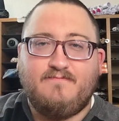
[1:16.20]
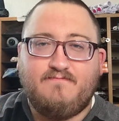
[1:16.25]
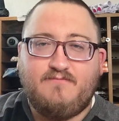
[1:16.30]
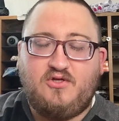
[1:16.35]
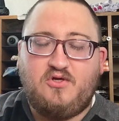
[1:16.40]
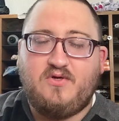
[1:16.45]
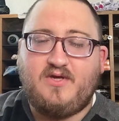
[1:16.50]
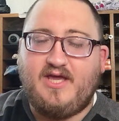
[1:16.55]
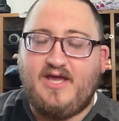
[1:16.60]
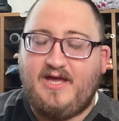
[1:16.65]

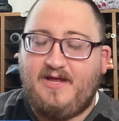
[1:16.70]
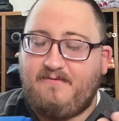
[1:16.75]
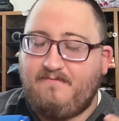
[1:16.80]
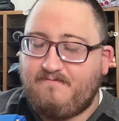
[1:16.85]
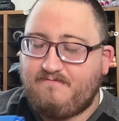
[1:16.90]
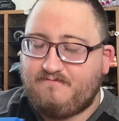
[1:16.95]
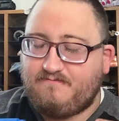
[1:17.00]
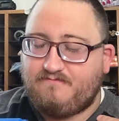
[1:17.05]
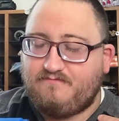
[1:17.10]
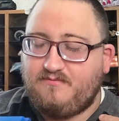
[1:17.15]
you get
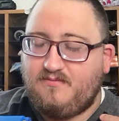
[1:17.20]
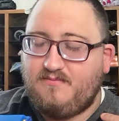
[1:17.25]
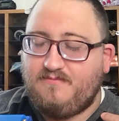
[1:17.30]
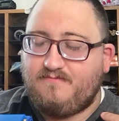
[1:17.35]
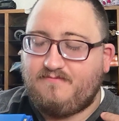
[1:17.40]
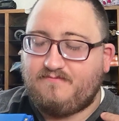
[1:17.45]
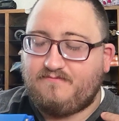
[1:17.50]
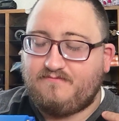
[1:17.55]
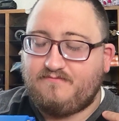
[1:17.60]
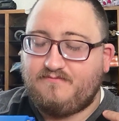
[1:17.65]

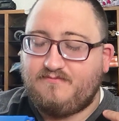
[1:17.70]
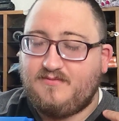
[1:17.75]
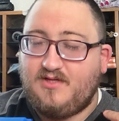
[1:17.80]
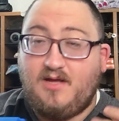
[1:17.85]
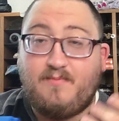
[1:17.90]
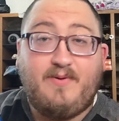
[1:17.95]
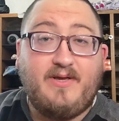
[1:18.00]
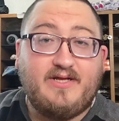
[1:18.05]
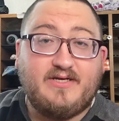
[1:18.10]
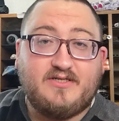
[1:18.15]

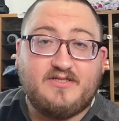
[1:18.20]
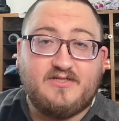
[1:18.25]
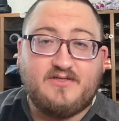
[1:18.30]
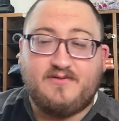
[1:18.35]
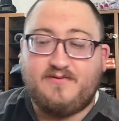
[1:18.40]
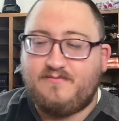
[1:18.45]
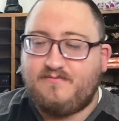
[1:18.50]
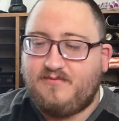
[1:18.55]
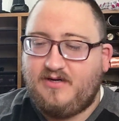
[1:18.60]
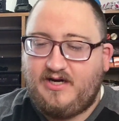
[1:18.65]
a pitch,
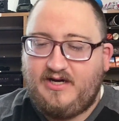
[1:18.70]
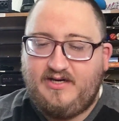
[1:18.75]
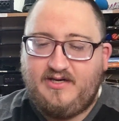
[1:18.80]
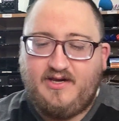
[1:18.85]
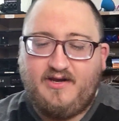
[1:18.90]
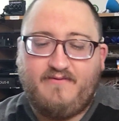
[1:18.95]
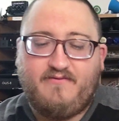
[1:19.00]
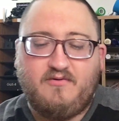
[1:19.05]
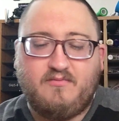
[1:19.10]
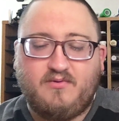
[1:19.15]
right?
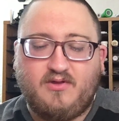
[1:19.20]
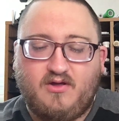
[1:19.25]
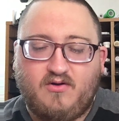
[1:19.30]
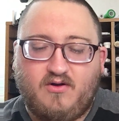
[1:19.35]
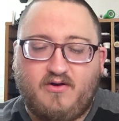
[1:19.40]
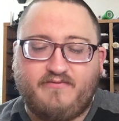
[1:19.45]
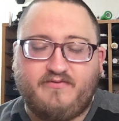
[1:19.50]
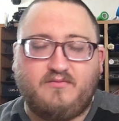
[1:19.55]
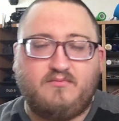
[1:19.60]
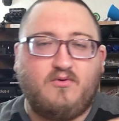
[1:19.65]
And if you blow
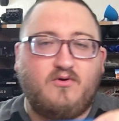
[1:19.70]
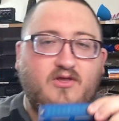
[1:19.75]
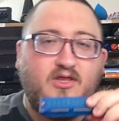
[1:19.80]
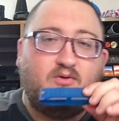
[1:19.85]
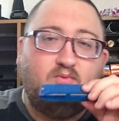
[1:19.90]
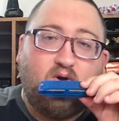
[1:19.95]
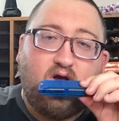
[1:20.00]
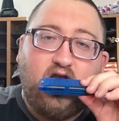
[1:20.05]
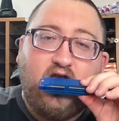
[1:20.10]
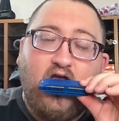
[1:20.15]
over more than
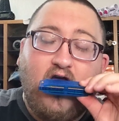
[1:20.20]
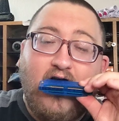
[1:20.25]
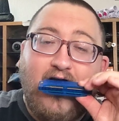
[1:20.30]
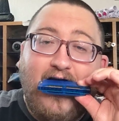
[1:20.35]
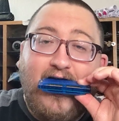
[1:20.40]
one,